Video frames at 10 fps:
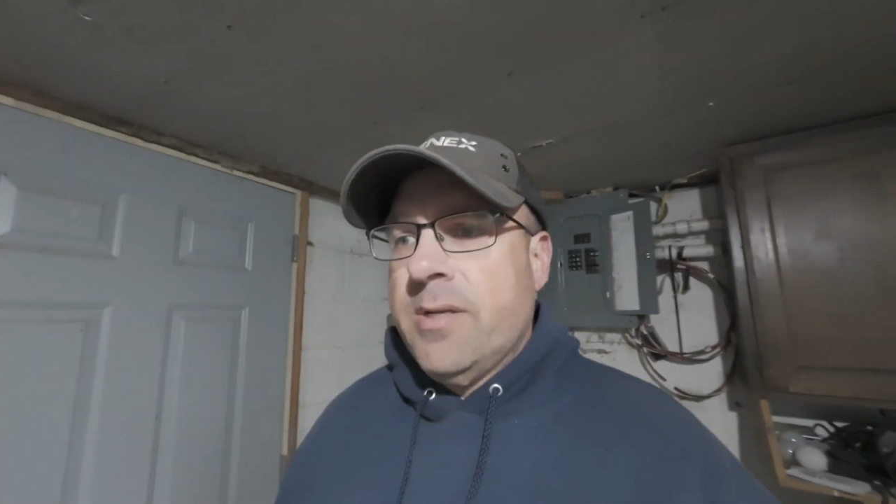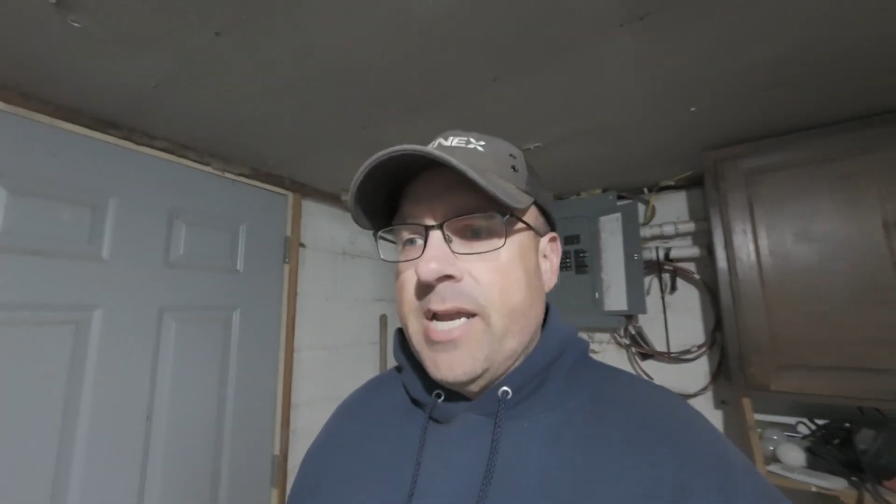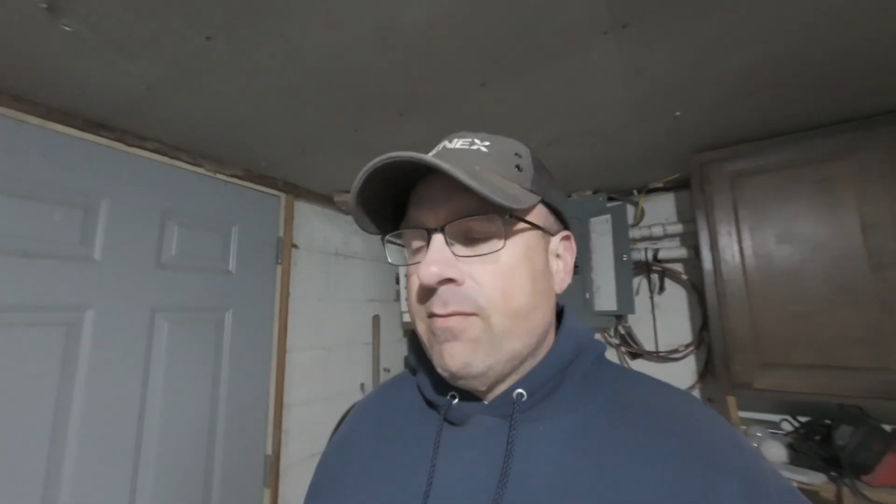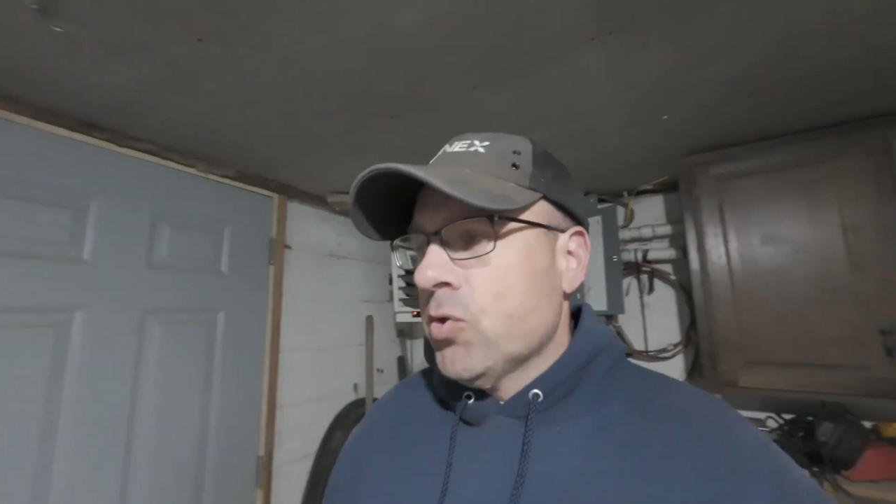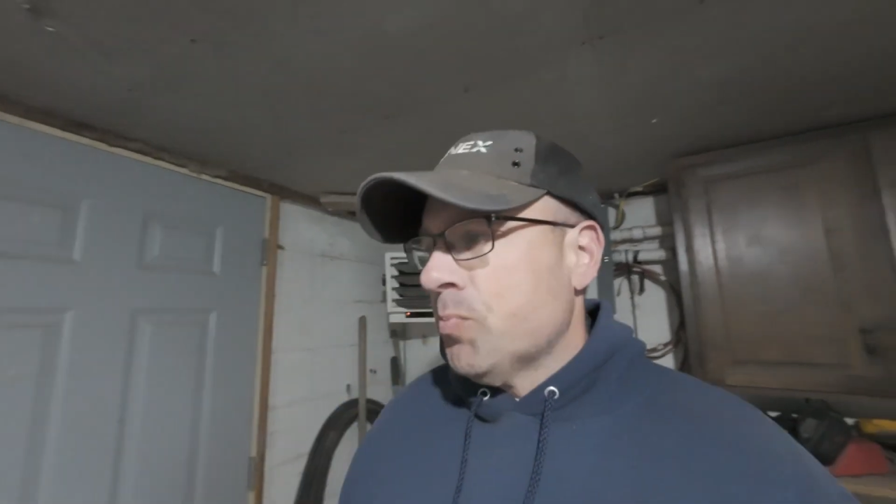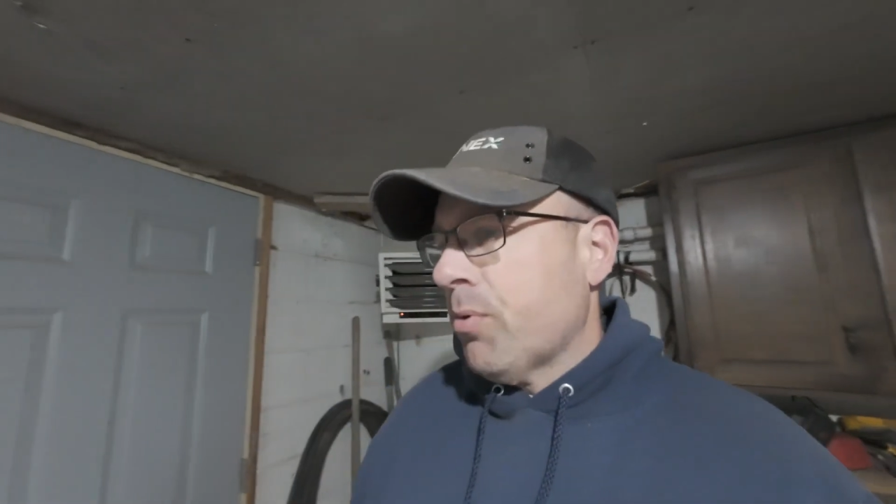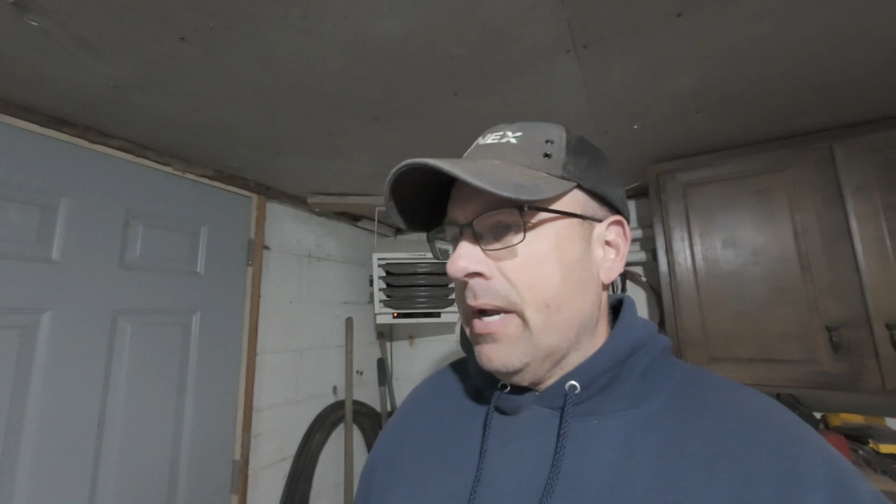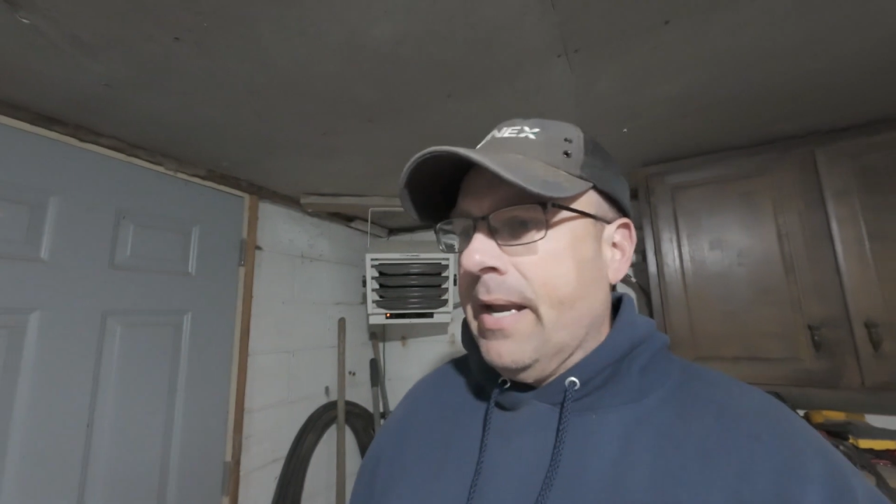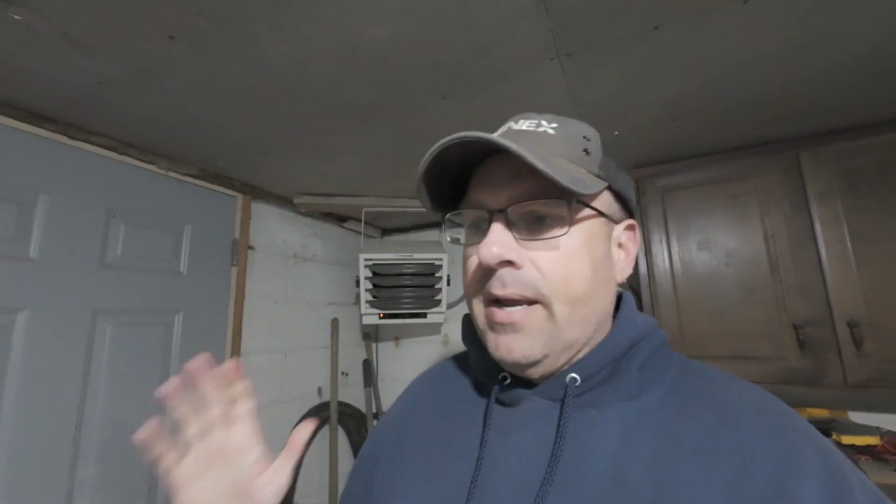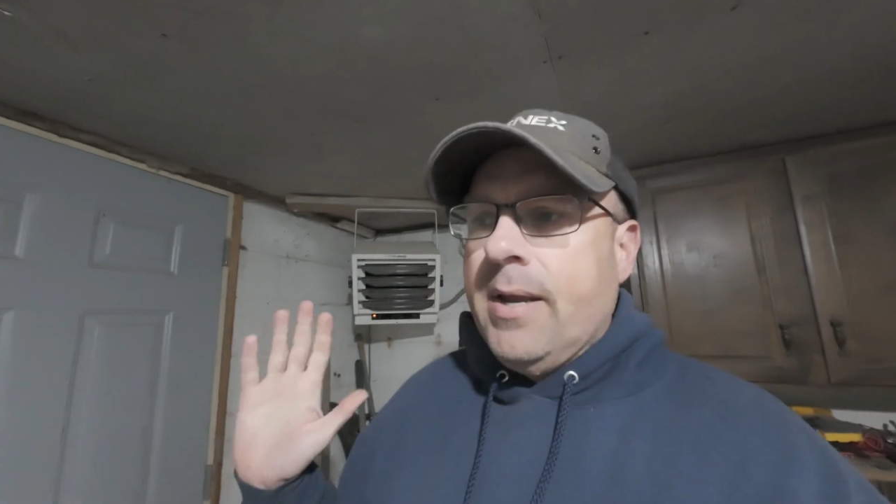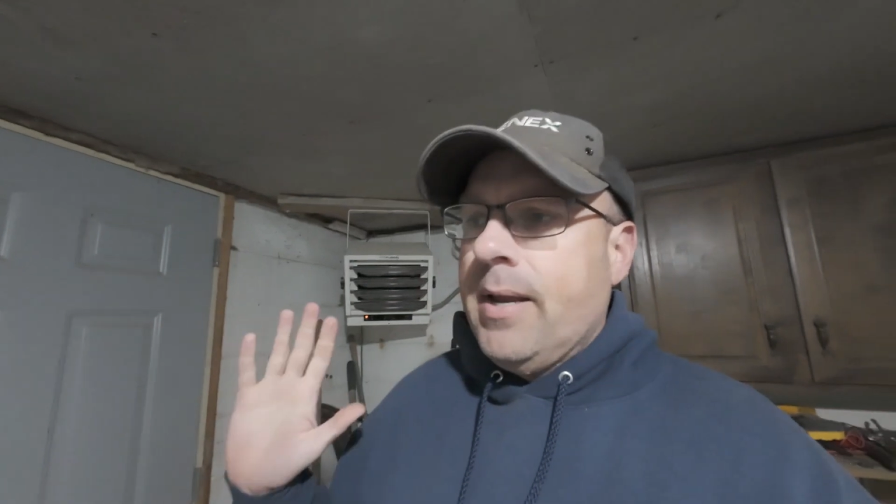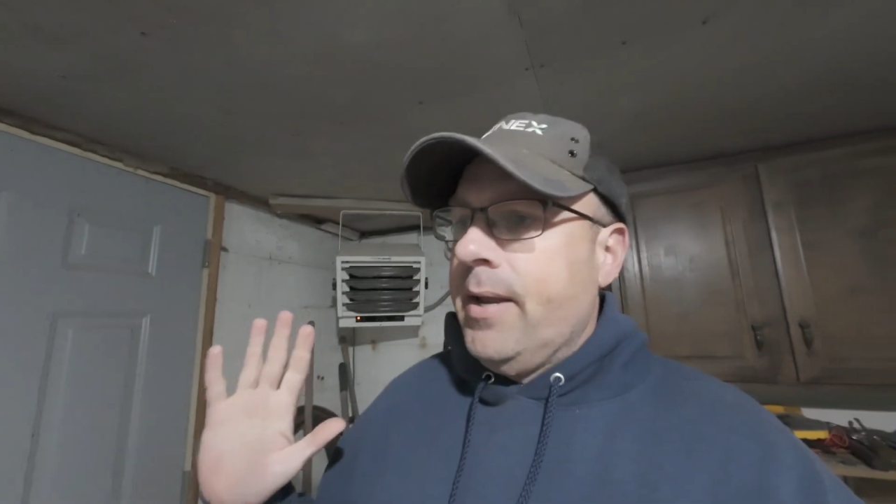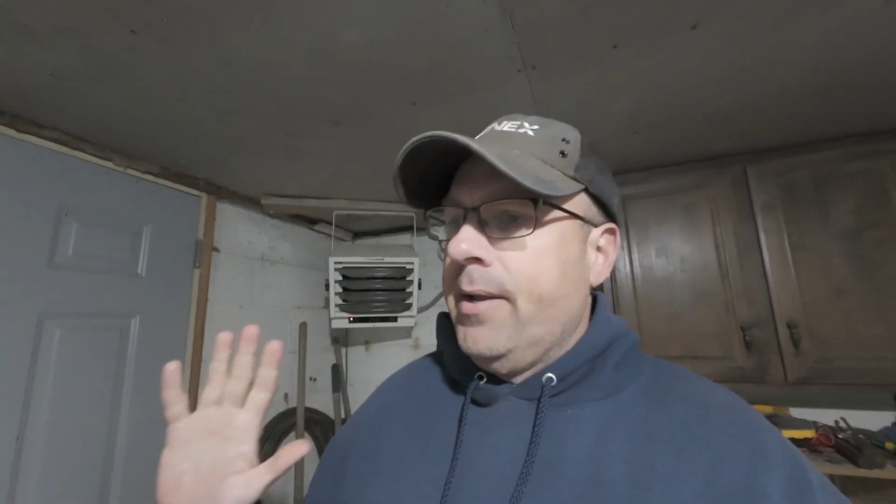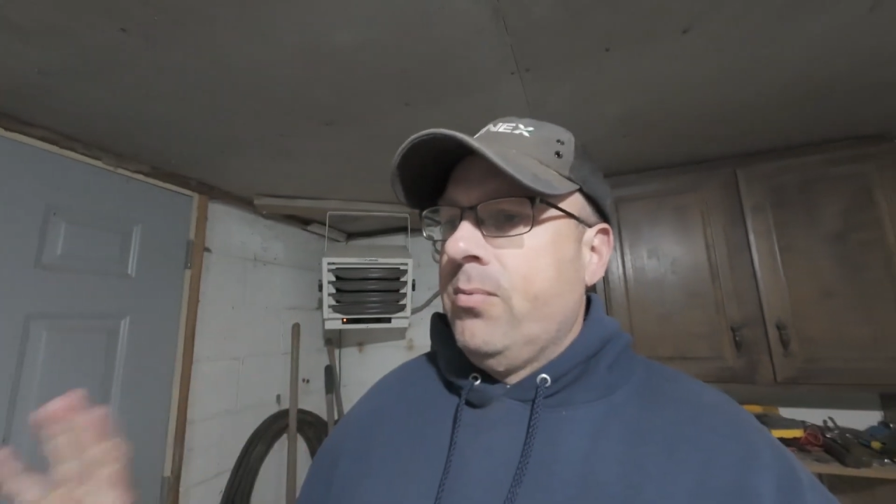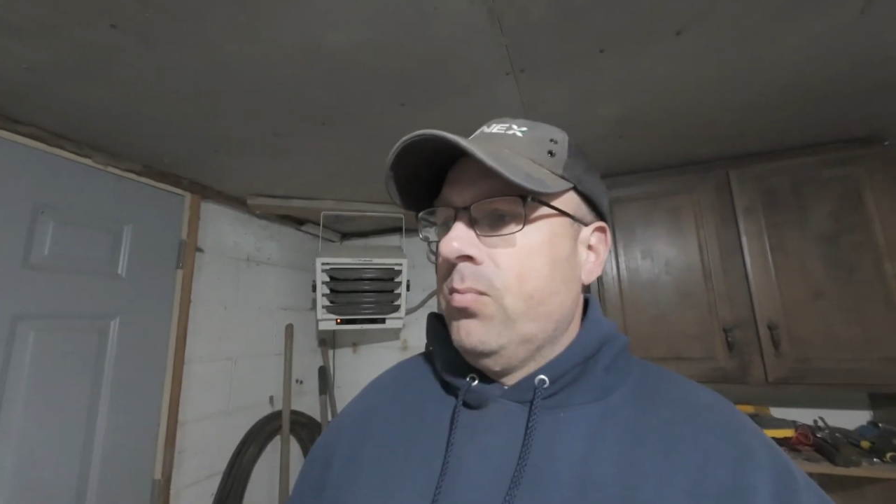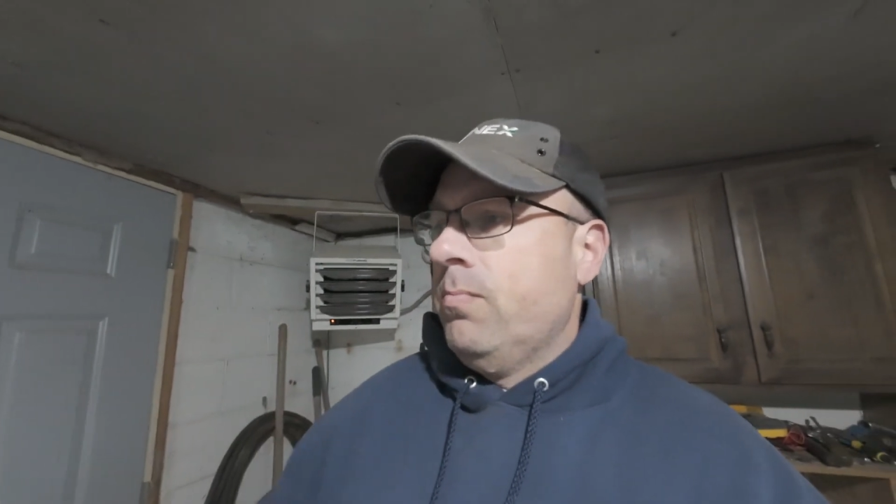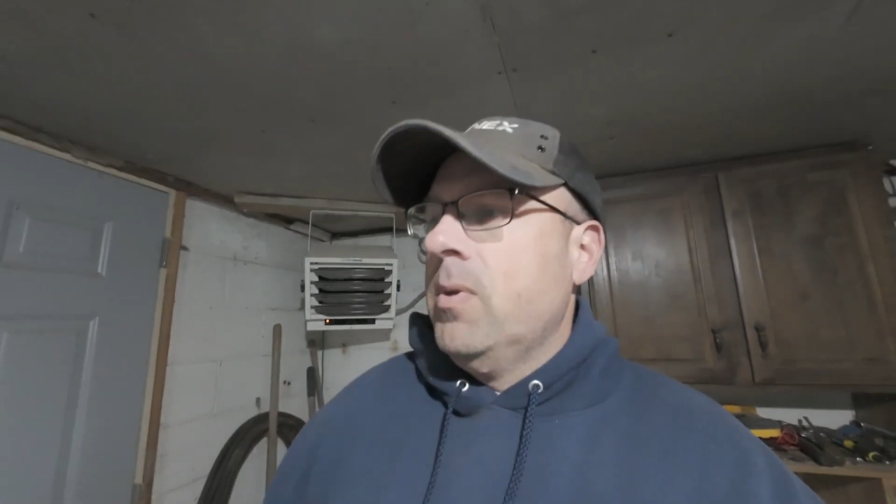navel spray and